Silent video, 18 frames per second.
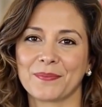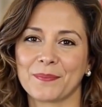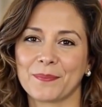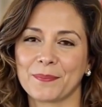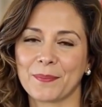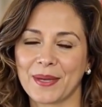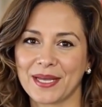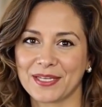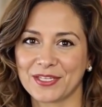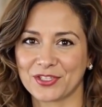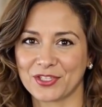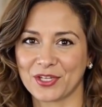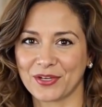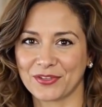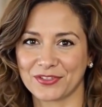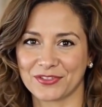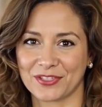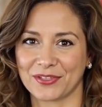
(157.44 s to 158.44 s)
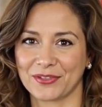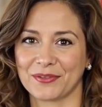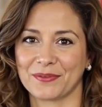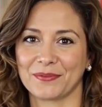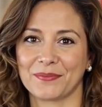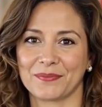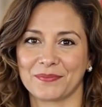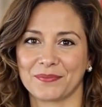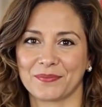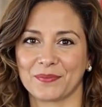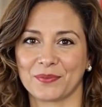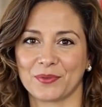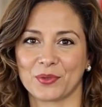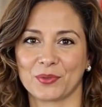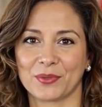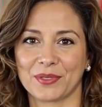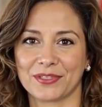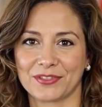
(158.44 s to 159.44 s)
Mike Johnson.
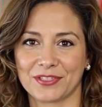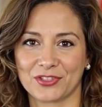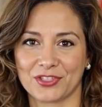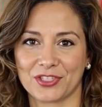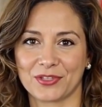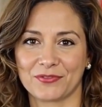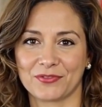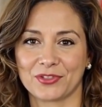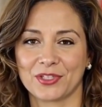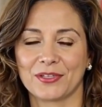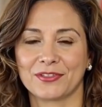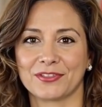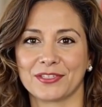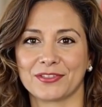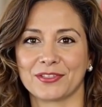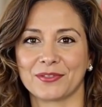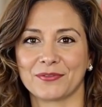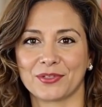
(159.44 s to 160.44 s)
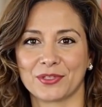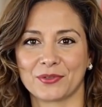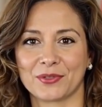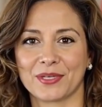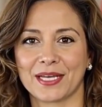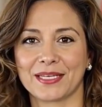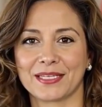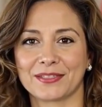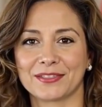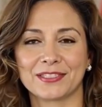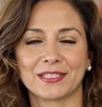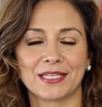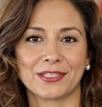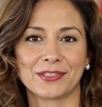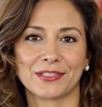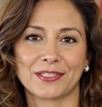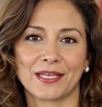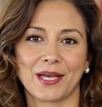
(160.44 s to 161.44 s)
Who is the Chief Justice of the United
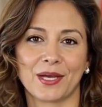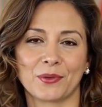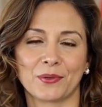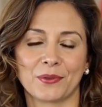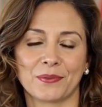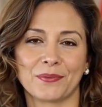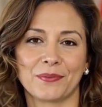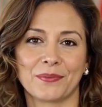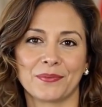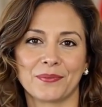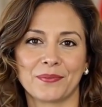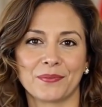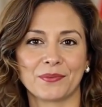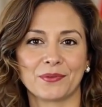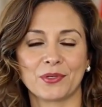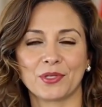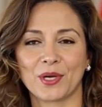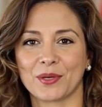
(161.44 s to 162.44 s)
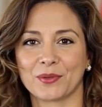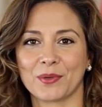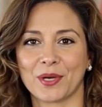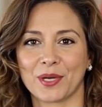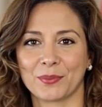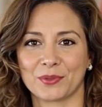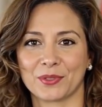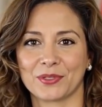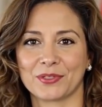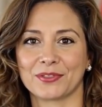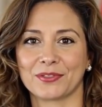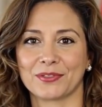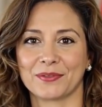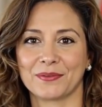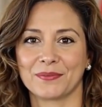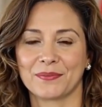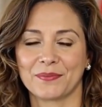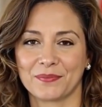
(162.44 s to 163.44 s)
States now? John
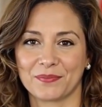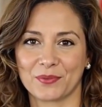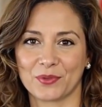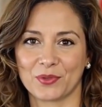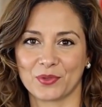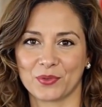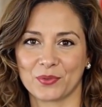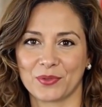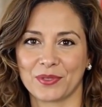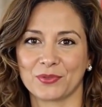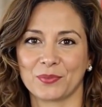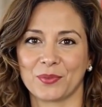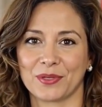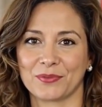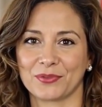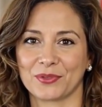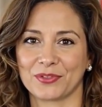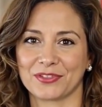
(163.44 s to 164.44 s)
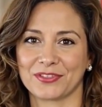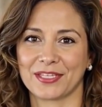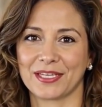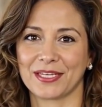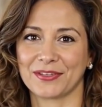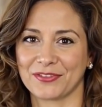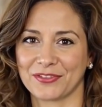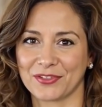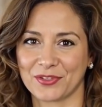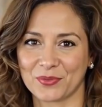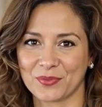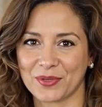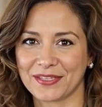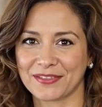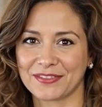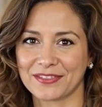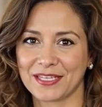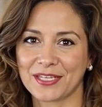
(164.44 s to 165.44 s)
Roberts. Who is one of your state's
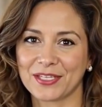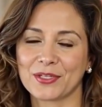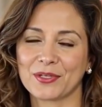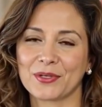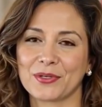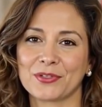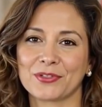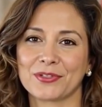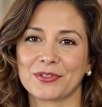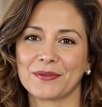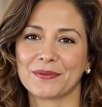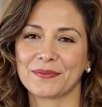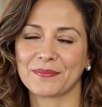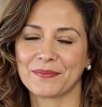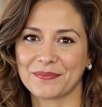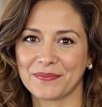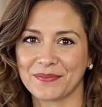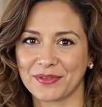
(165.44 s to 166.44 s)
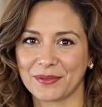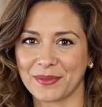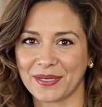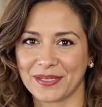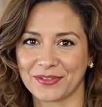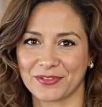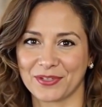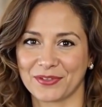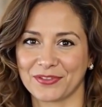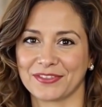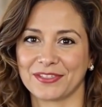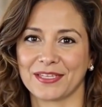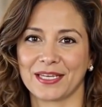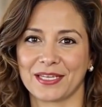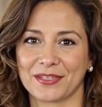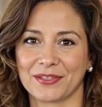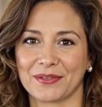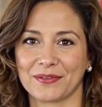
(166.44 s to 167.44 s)
U.S. senators? Depends on
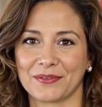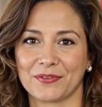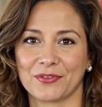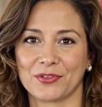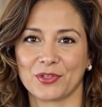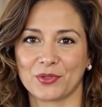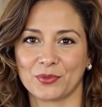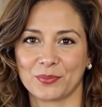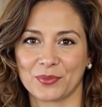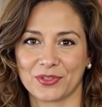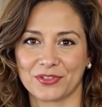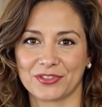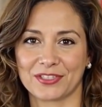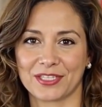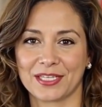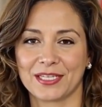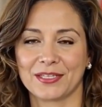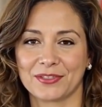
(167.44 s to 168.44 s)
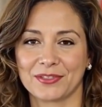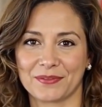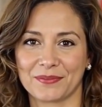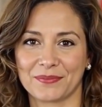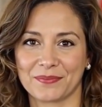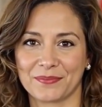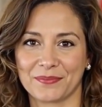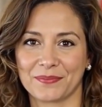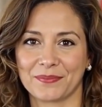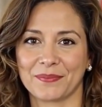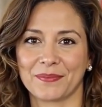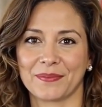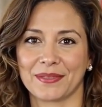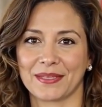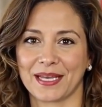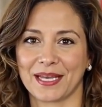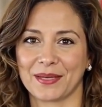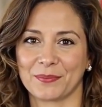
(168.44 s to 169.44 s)
state. 2 per state.
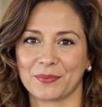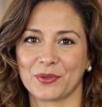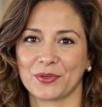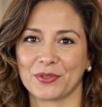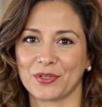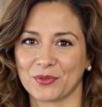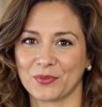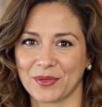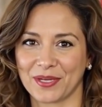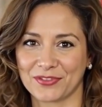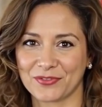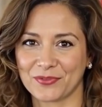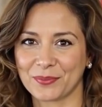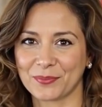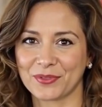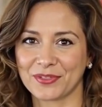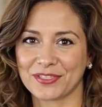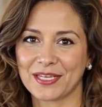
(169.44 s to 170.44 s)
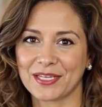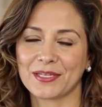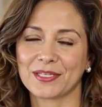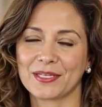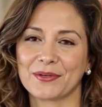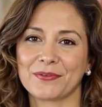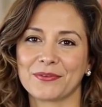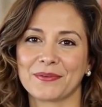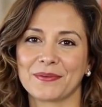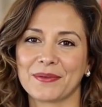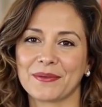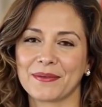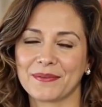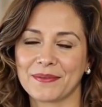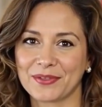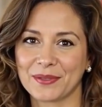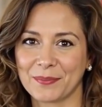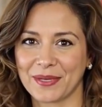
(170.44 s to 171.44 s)
Name your U.S. representative.
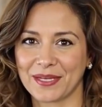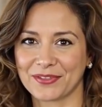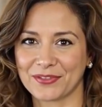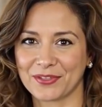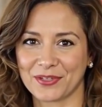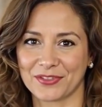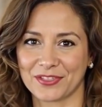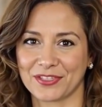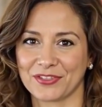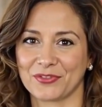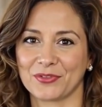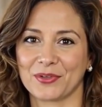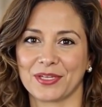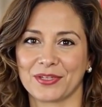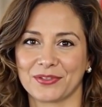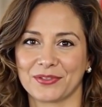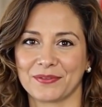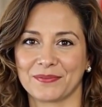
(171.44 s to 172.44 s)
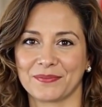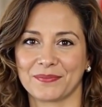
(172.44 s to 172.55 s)
Depends on district.